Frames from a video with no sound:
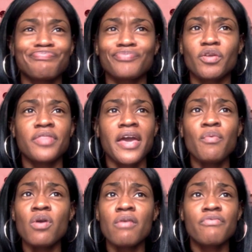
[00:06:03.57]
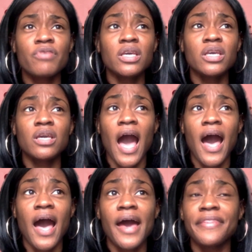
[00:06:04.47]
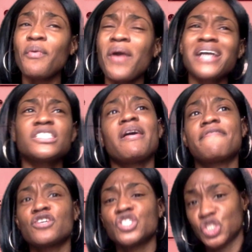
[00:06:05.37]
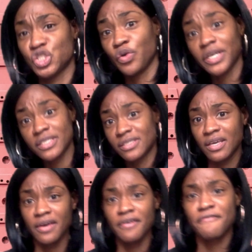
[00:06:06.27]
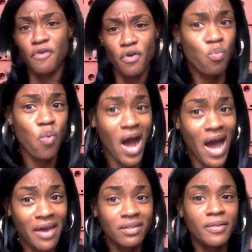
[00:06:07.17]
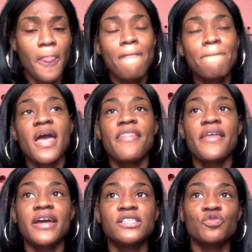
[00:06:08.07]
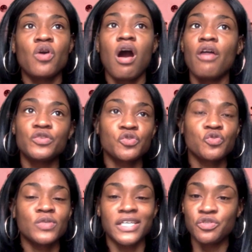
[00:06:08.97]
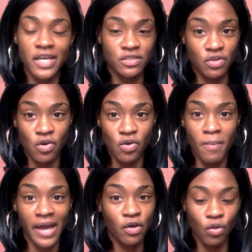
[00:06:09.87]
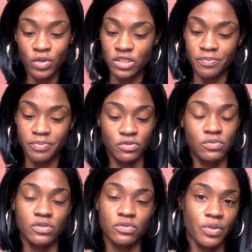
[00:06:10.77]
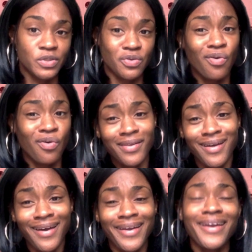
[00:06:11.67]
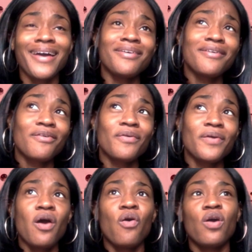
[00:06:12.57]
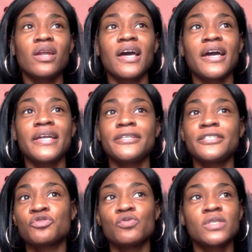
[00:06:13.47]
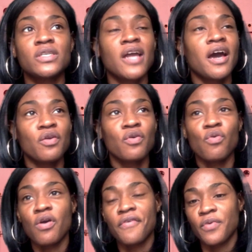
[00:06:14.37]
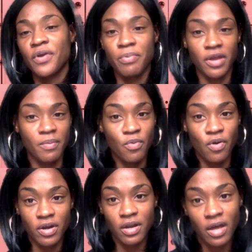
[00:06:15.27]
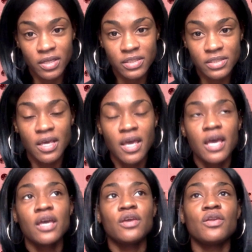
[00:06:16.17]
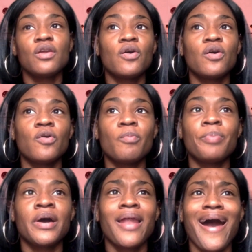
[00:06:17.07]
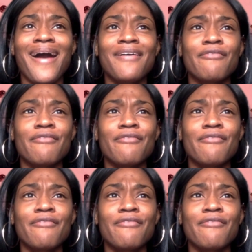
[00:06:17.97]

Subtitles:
were really high. They were actually my first choice for a while. And then I saw other schools. As you guys know, my goal was to pursue a school that was online. And I know online schools are not going to offer what a brick and mortar does, but I